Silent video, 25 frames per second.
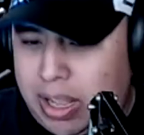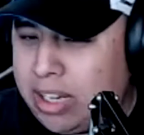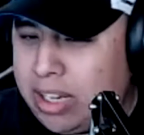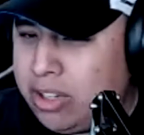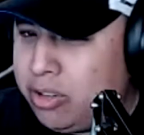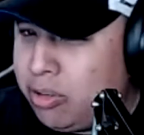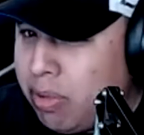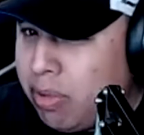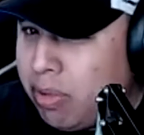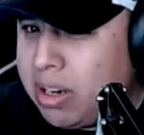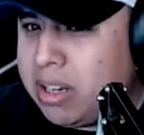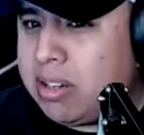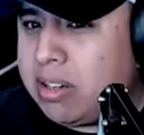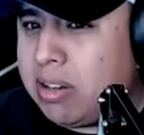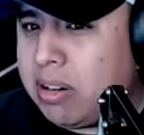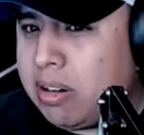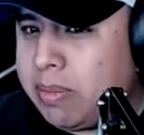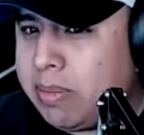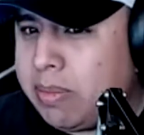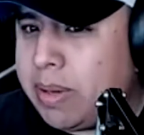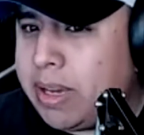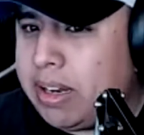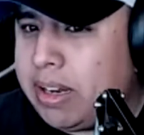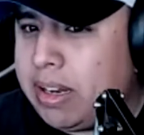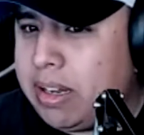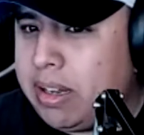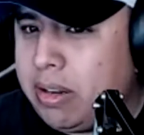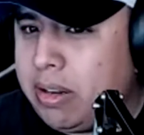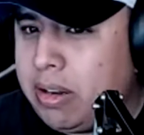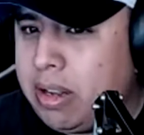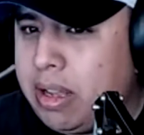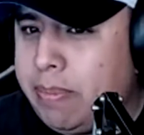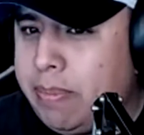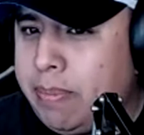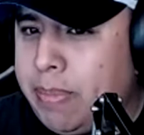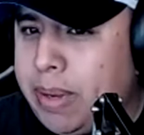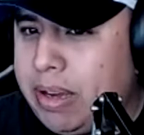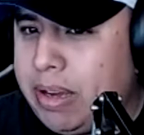do want to talk about a little
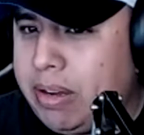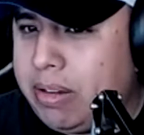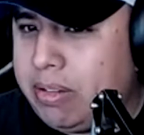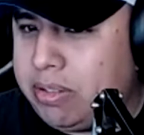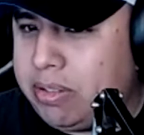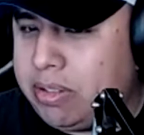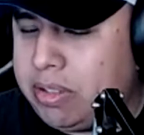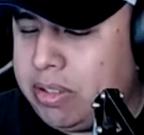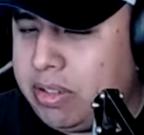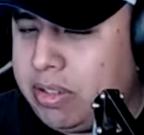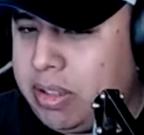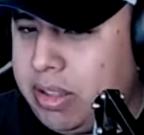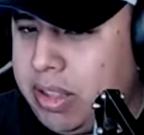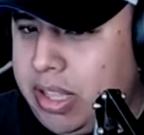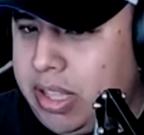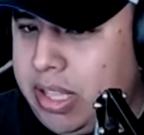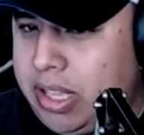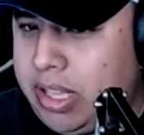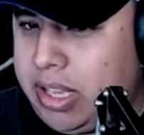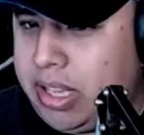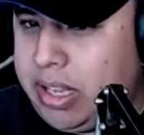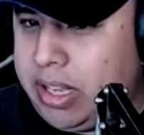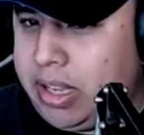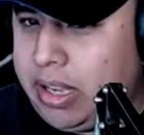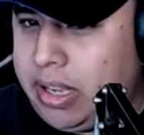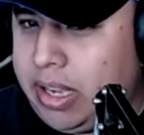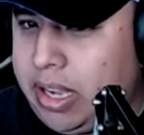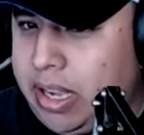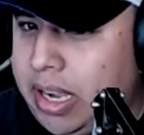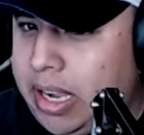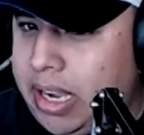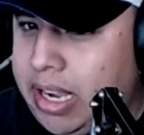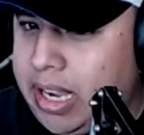about the